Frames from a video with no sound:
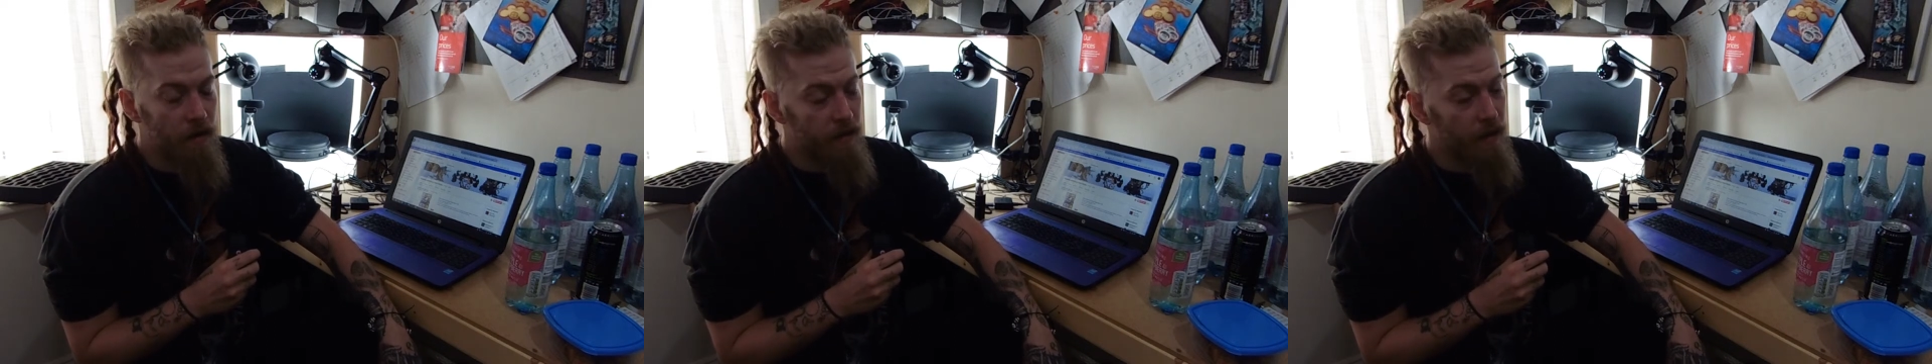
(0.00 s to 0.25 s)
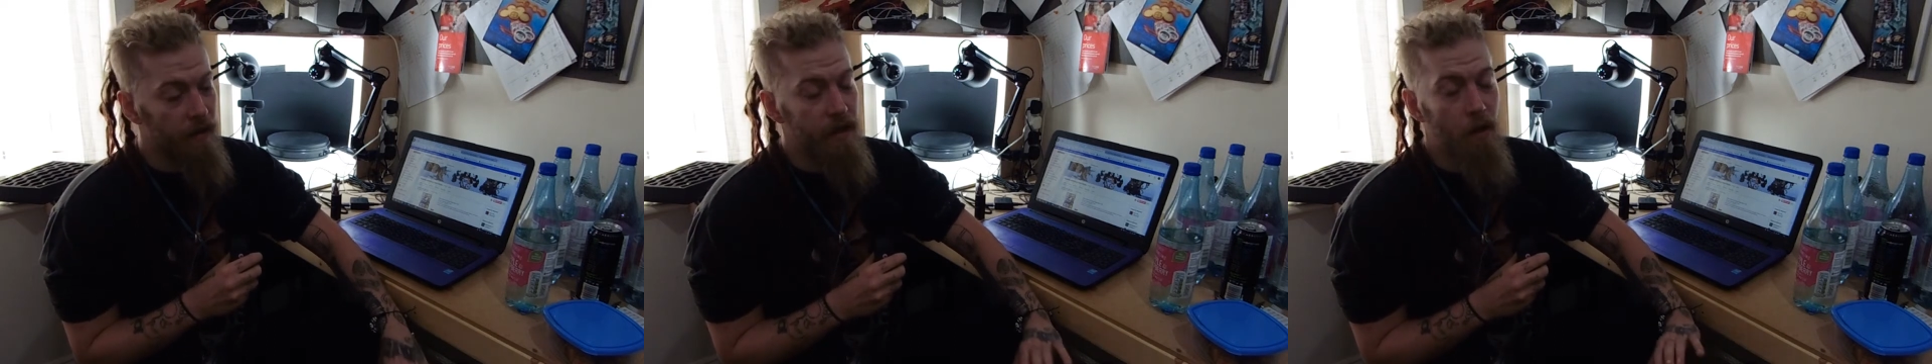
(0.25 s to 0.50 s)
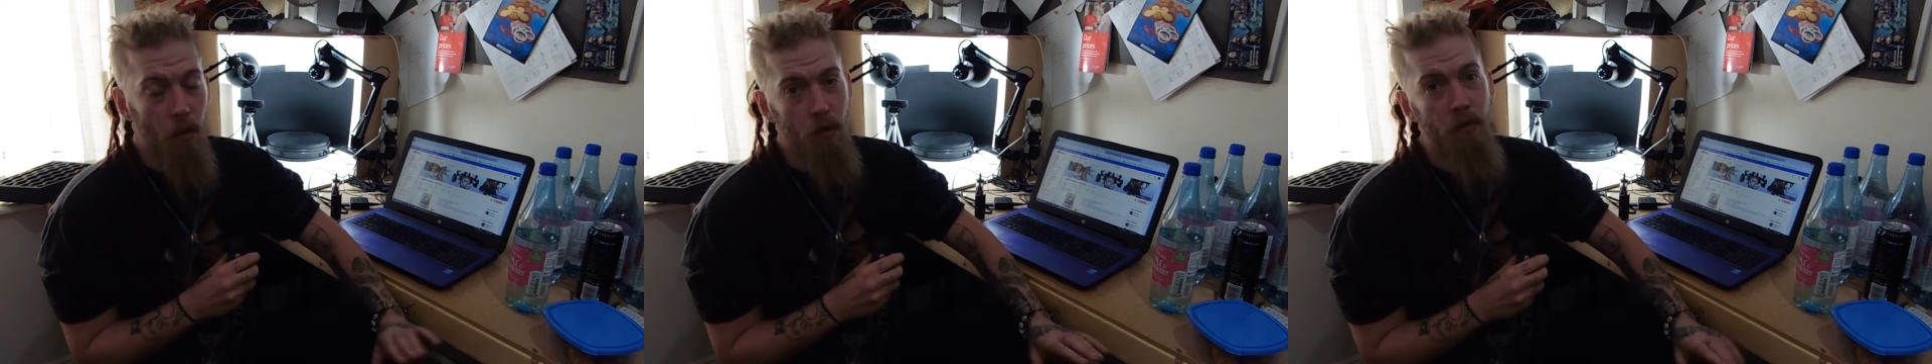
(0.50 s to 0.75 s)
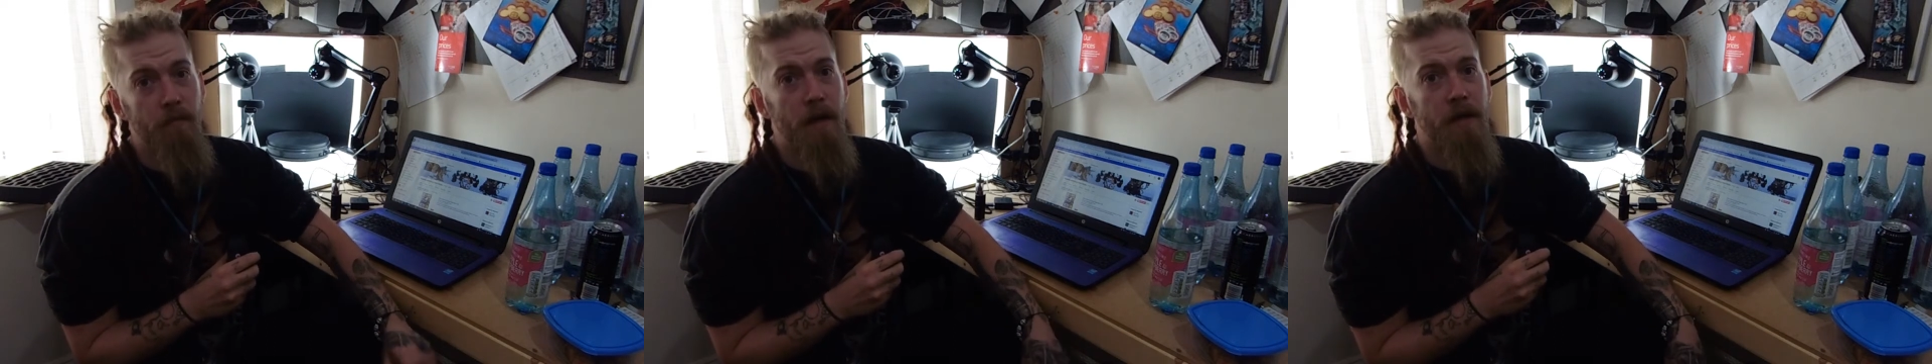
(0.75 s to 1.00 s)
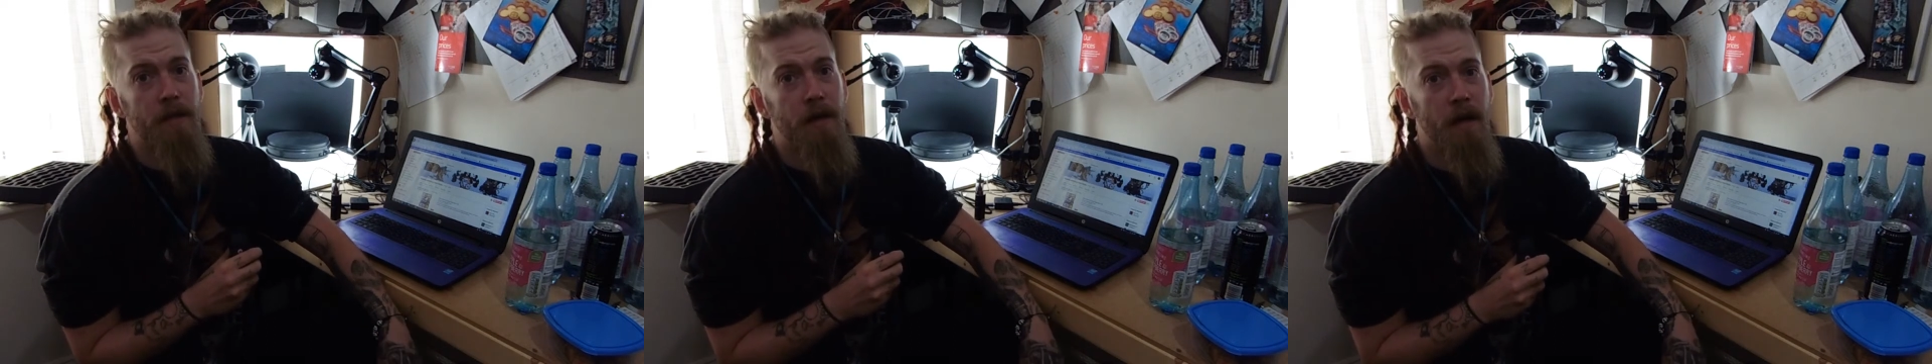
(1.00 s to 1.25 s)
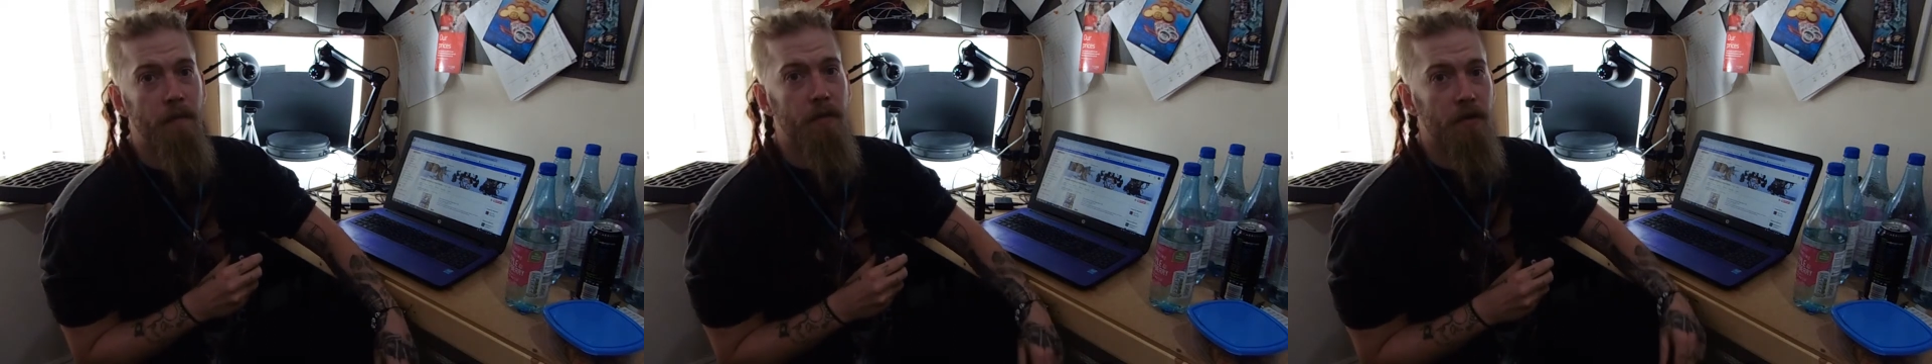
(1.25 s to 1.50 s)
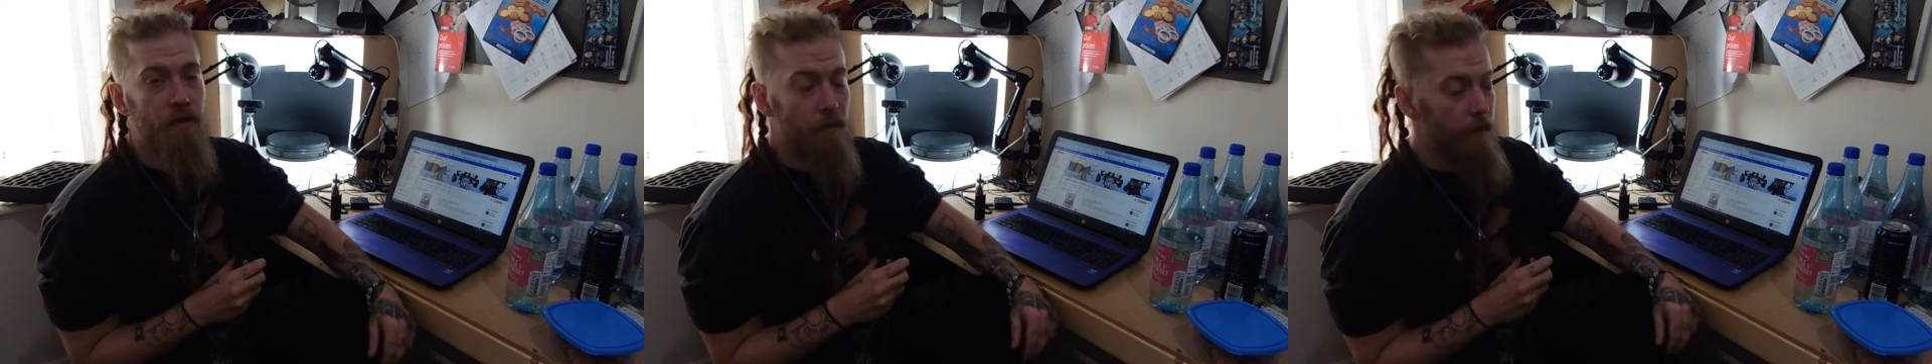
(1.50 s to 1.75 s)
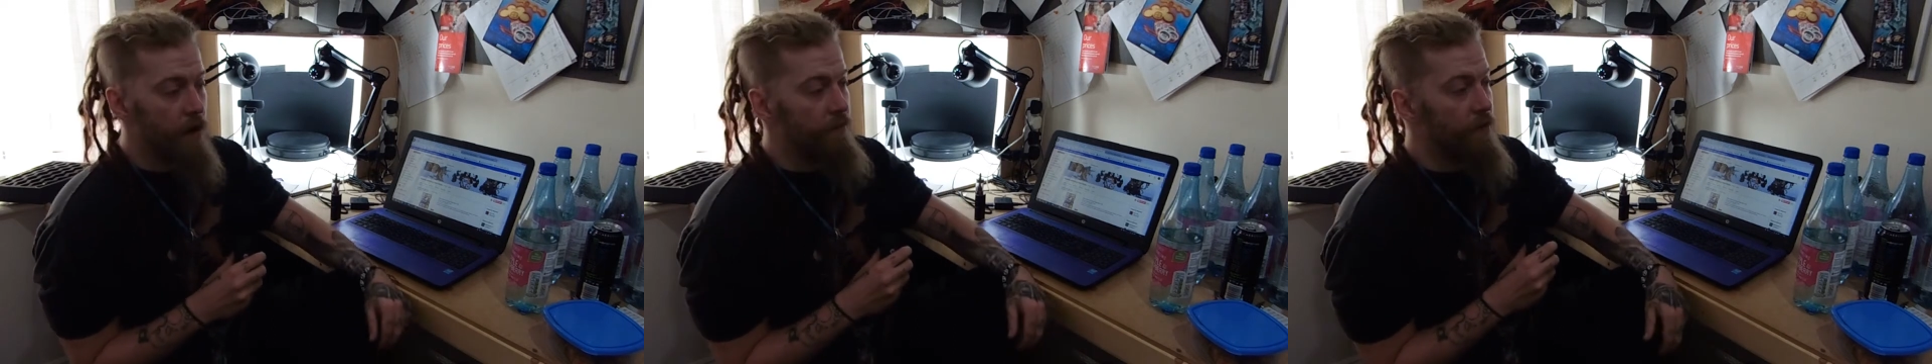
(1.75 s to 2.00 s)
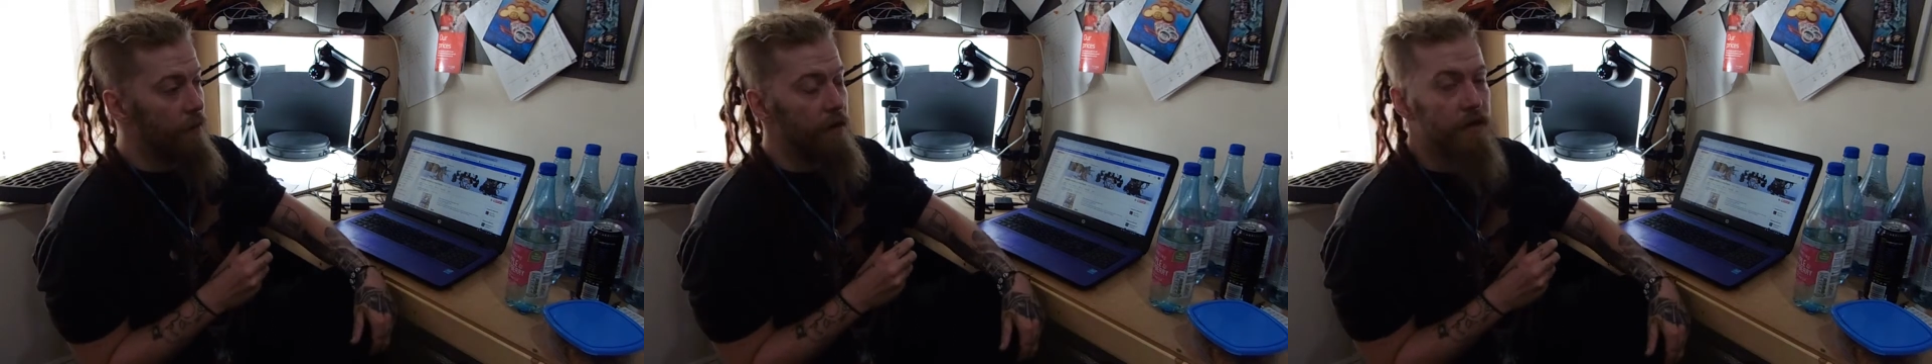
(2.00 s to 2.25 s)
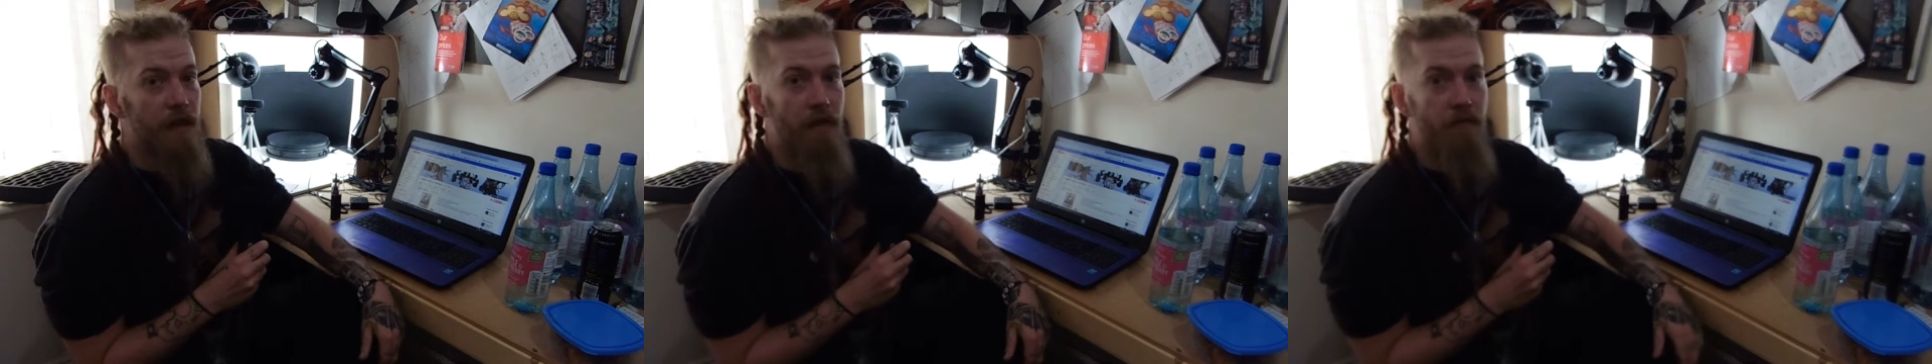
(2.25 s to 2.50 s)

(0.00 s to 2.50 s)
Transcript: nearly all of my time because you may have noticed